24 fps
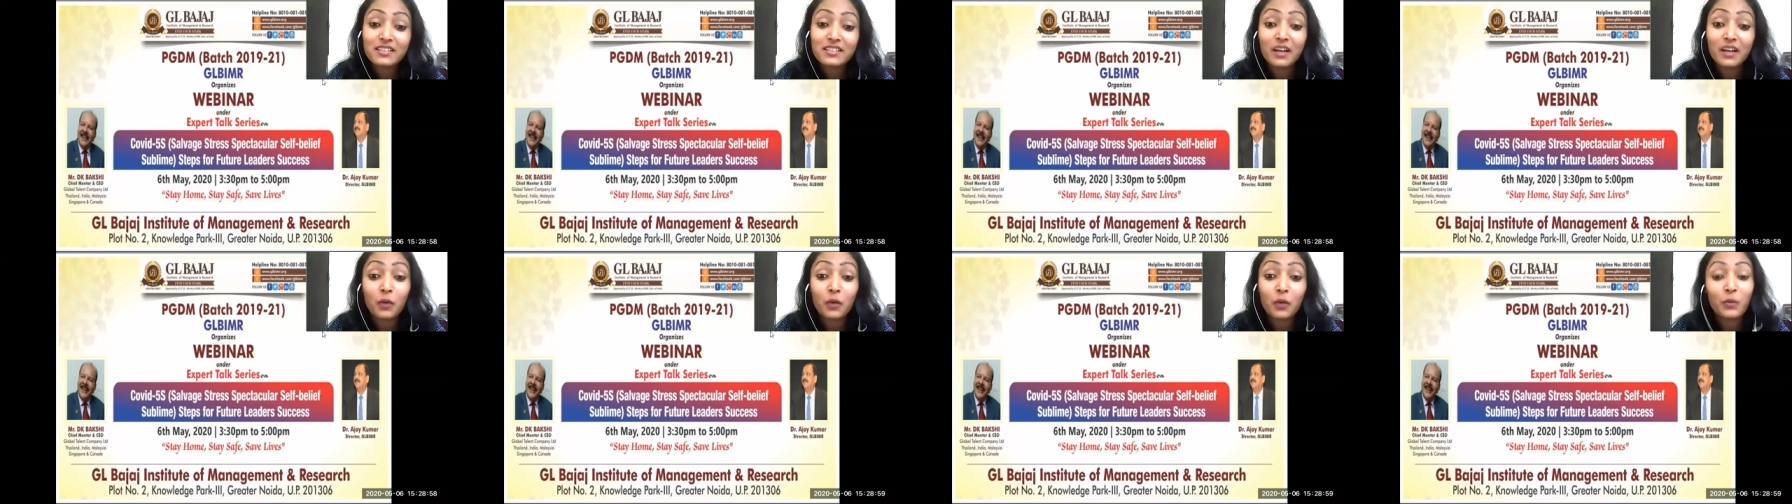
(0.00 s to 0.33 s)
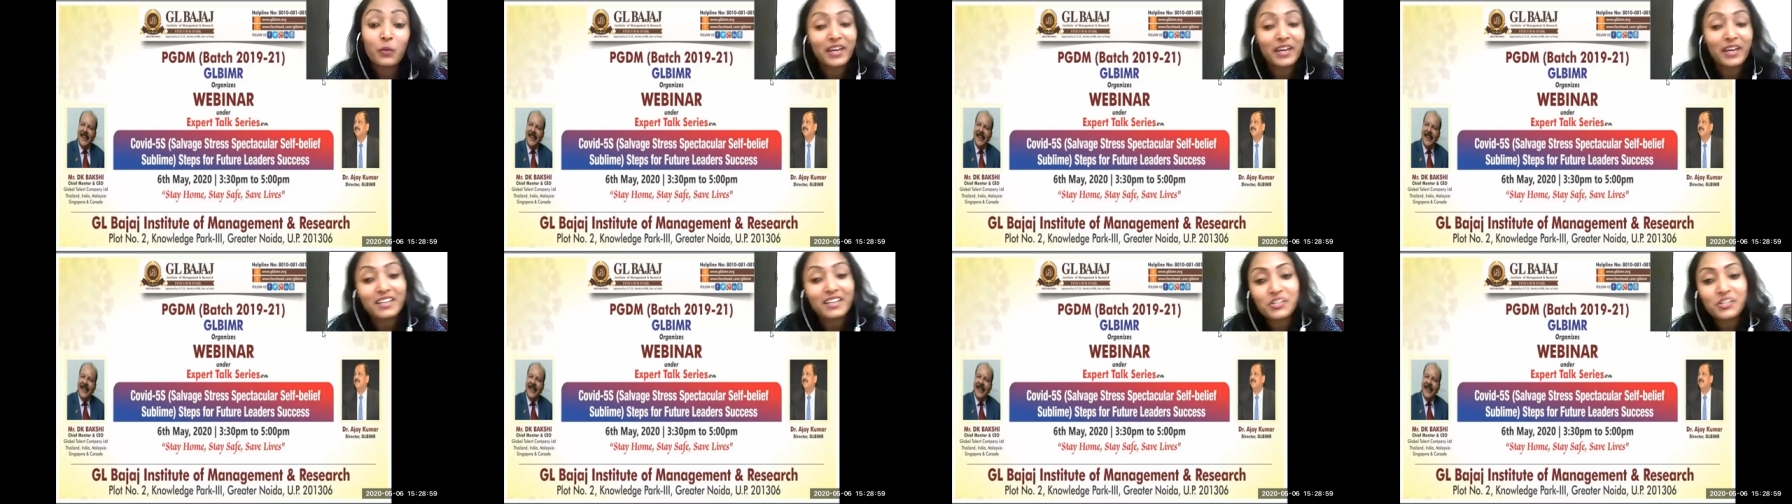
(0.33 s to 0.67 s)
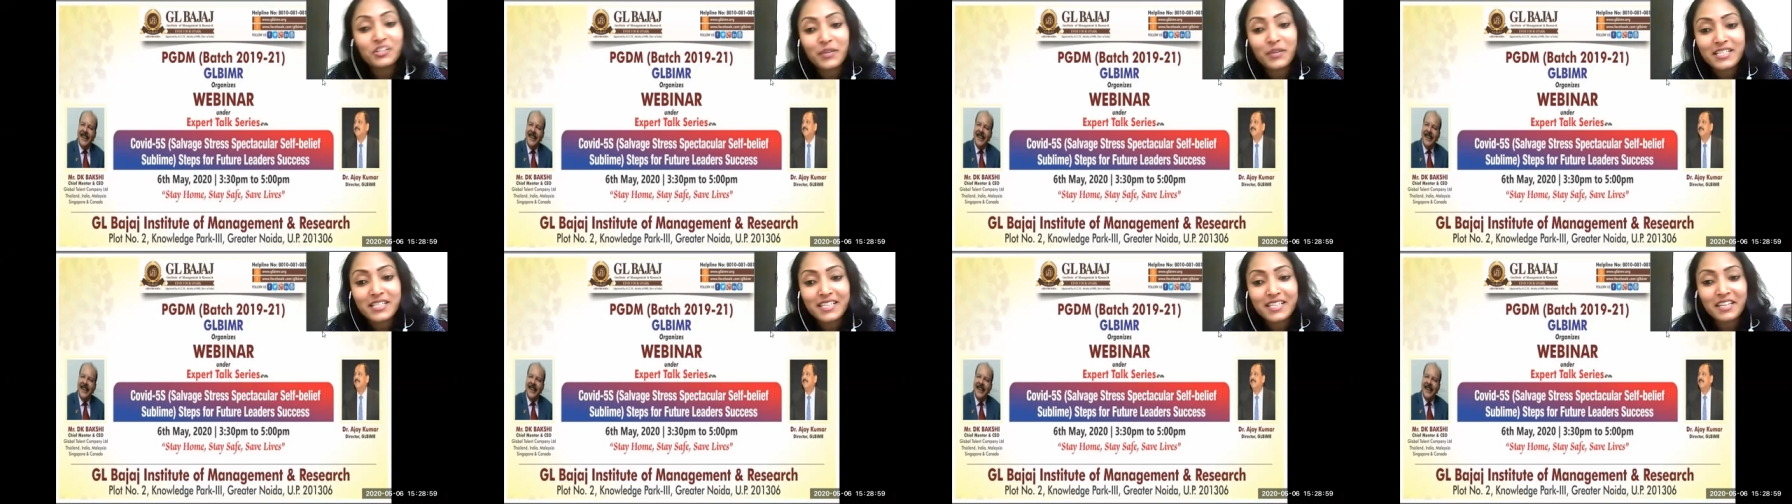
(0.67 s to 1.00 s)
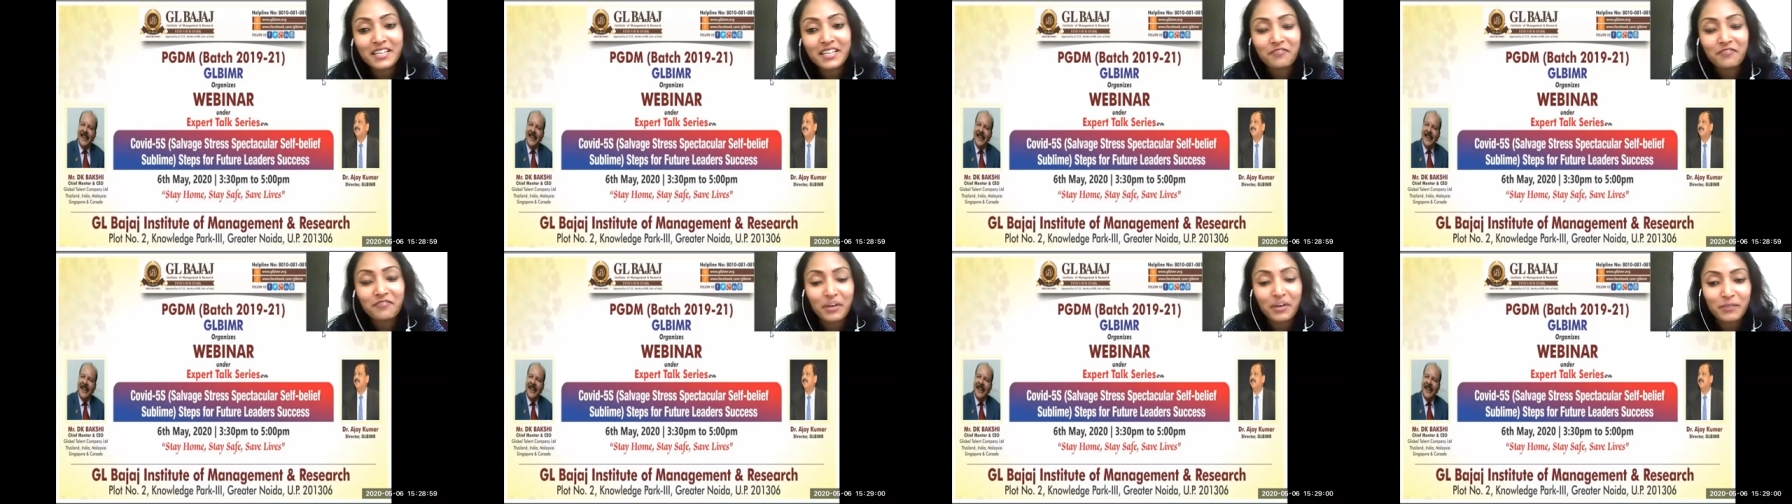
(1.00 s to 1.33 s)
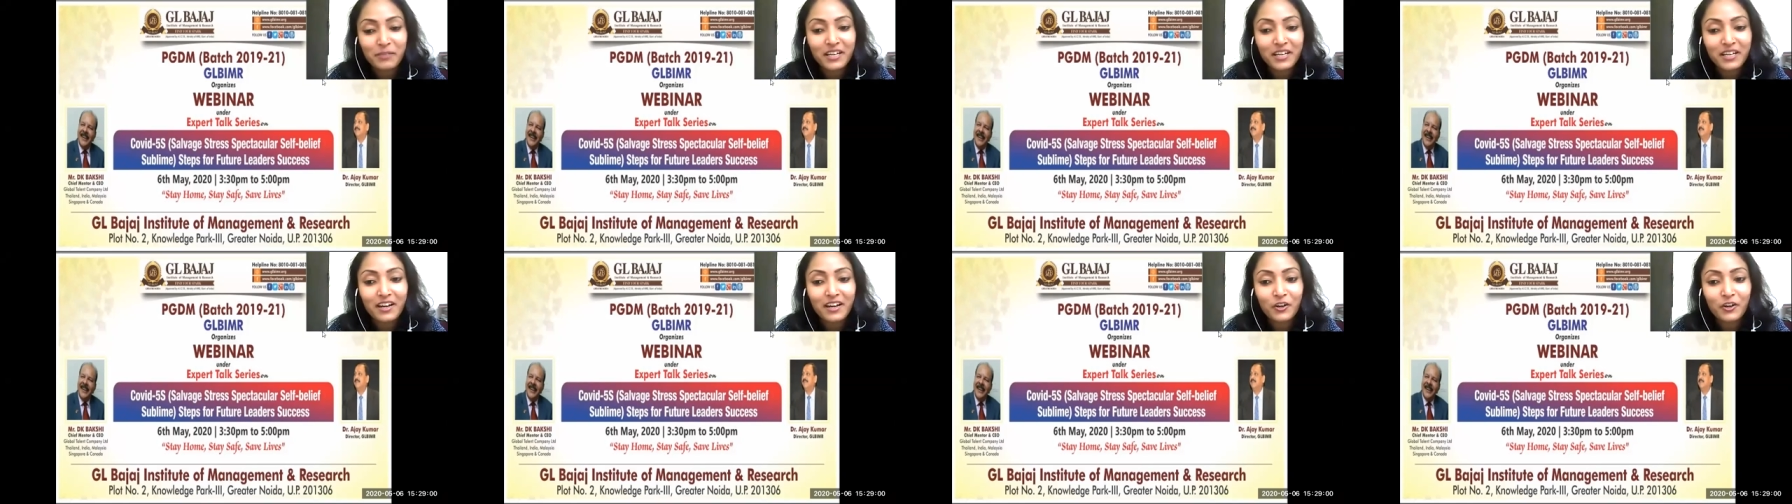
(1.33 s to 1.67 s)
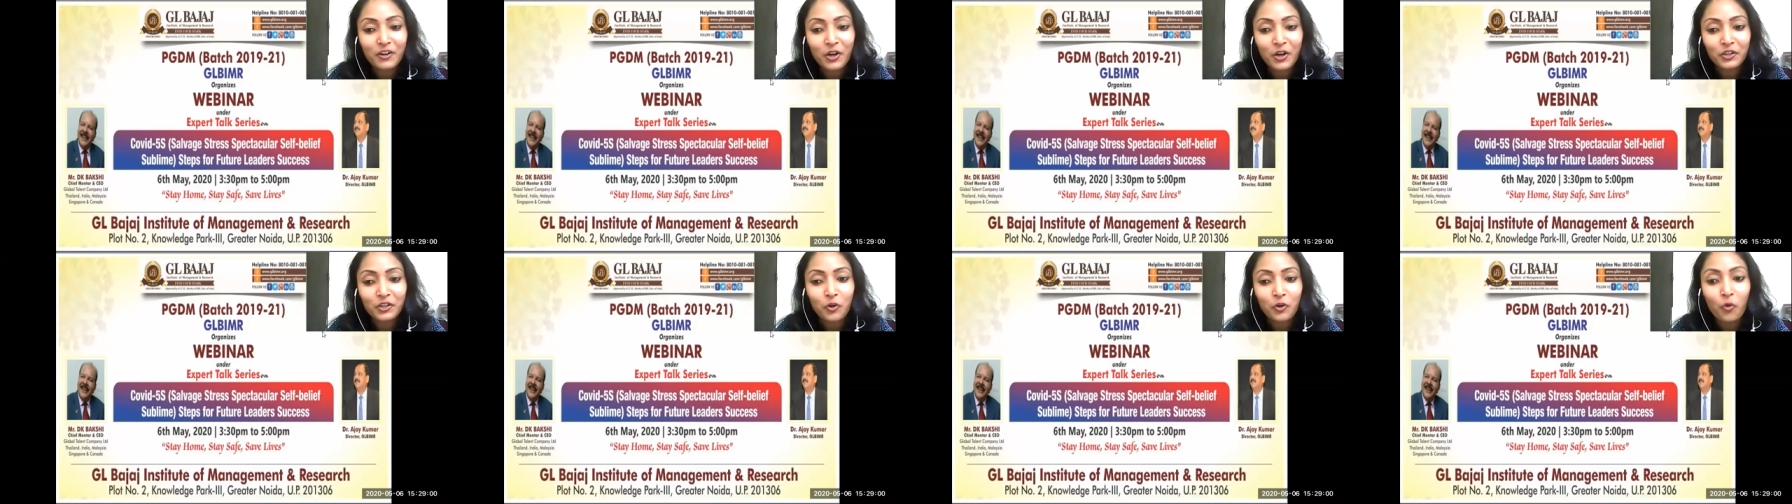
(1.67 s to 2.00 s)
uh, very interesting webinar
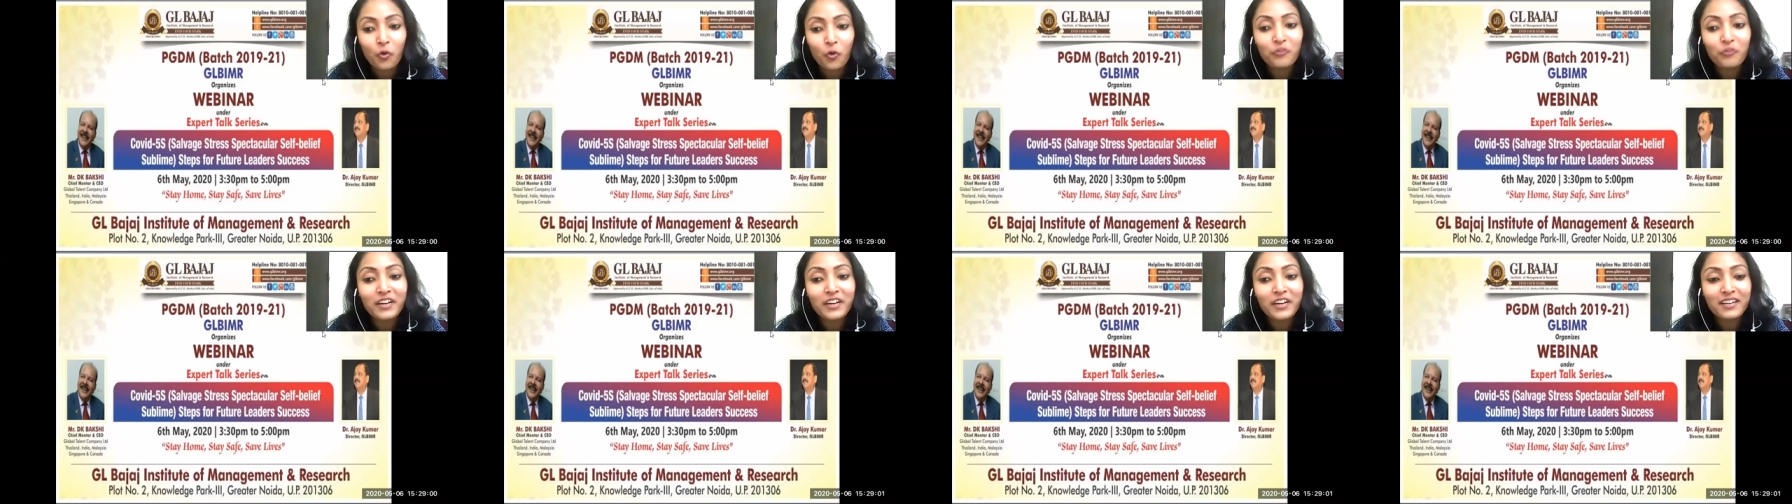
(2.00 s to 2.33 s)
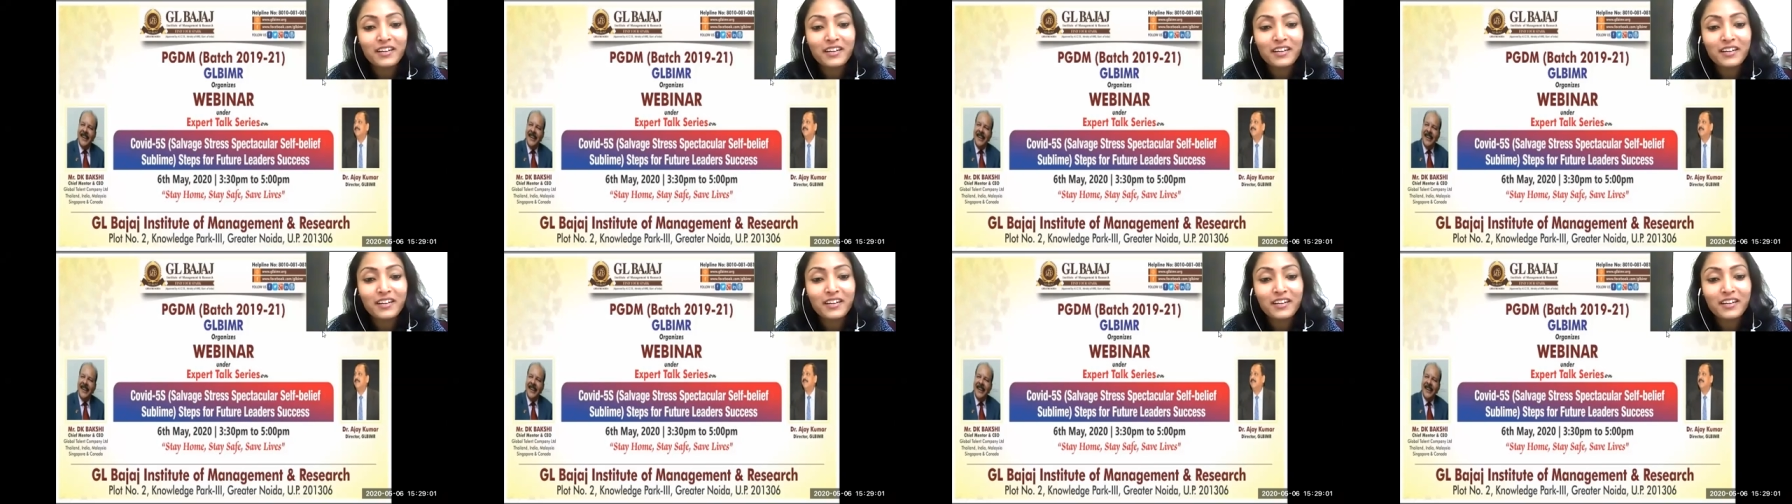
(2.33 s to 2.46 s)
on COVID